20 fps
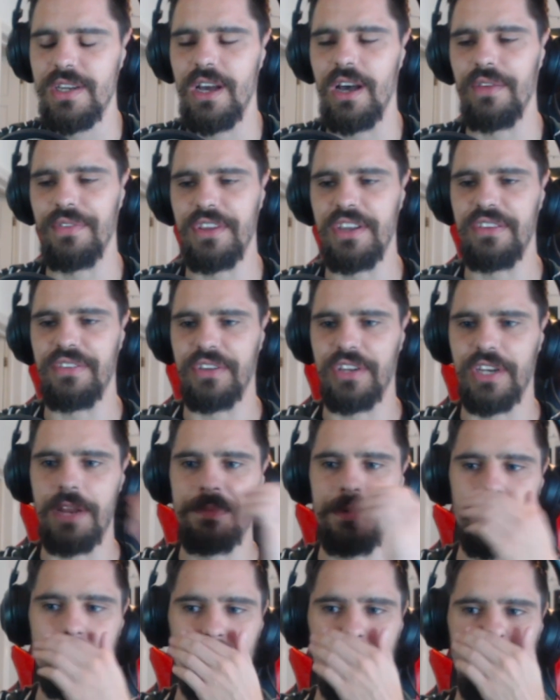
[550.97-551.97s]
Oh, these are going to
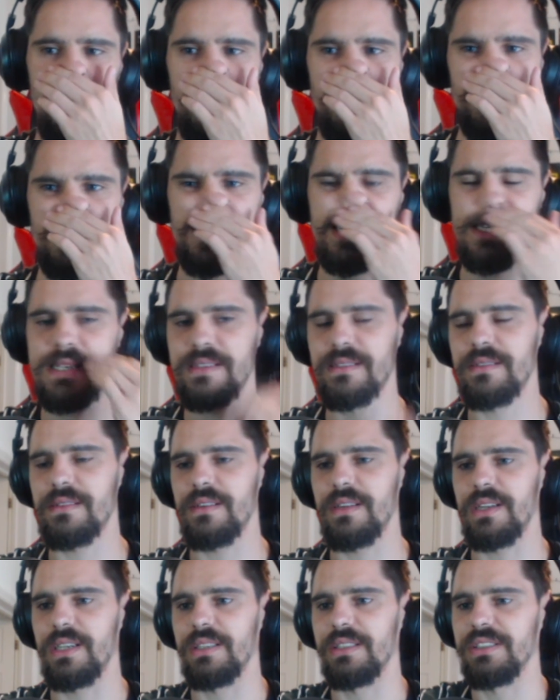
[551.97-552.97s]
be worse.
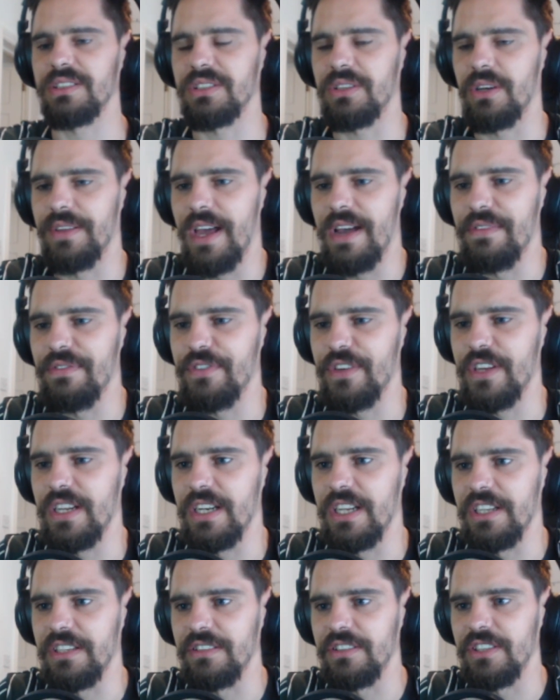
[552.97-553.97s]
That
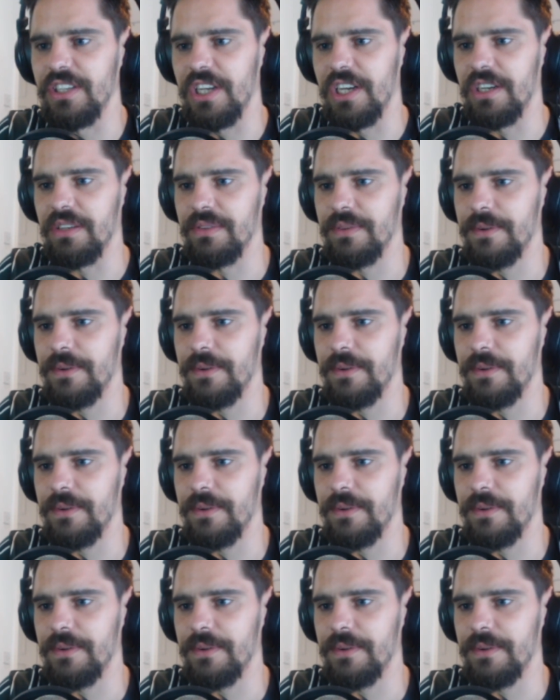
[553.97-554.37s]
feeling, you know?